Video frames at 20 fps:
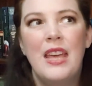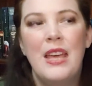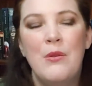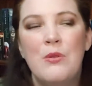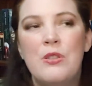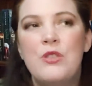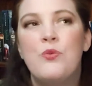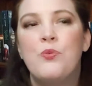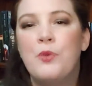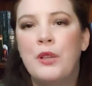it
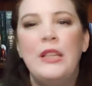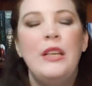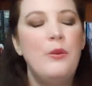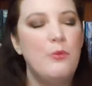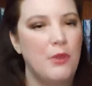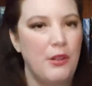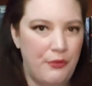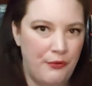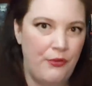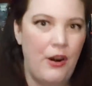was really
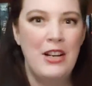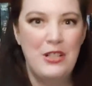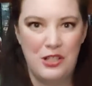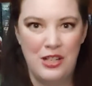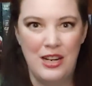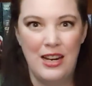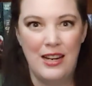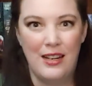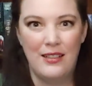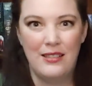
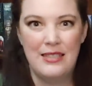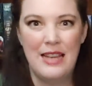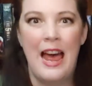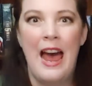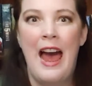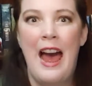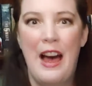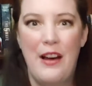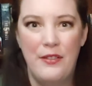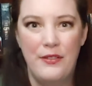refreshing to
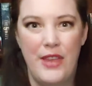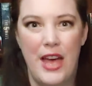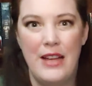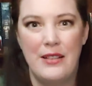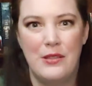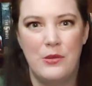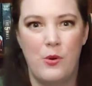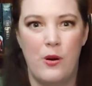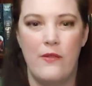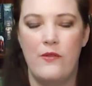have
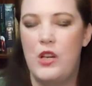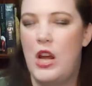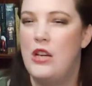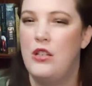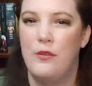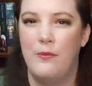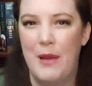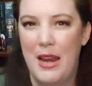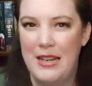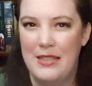that sort of
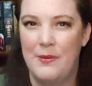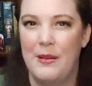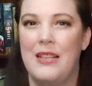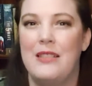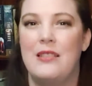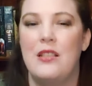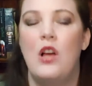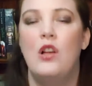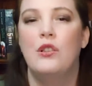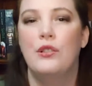change of pace,
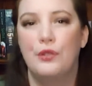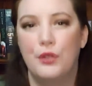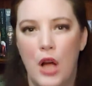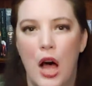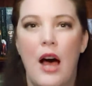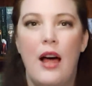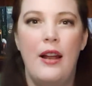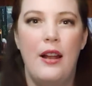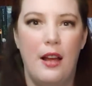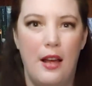because a
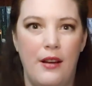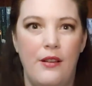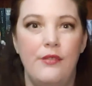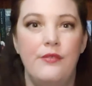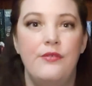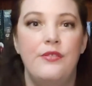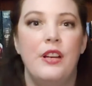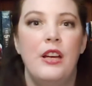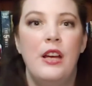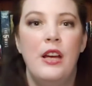lot
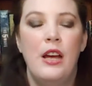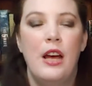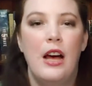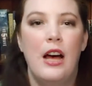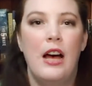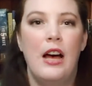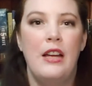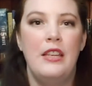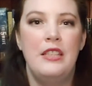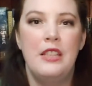of
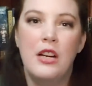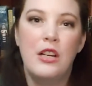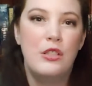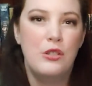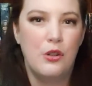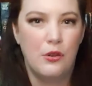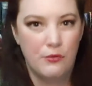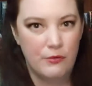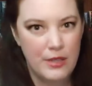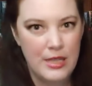young
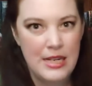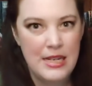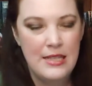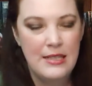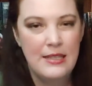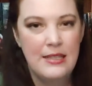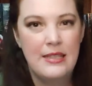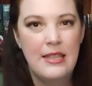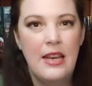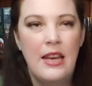adult
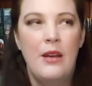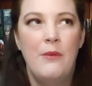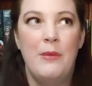reads,